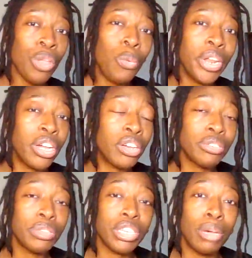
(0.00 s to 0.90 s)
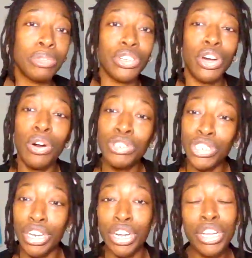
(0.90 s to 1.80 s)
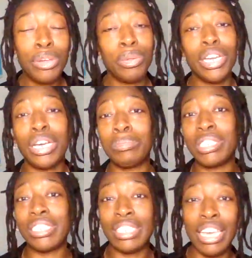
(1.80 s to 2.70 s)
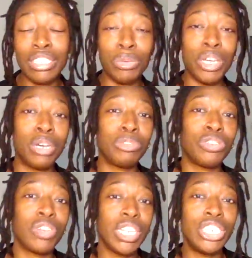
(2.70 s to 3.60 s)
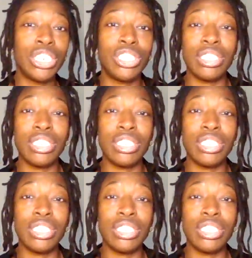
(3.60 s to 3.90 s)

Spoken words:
when it comes to culture, when it comes to sex, when it comes to religion, to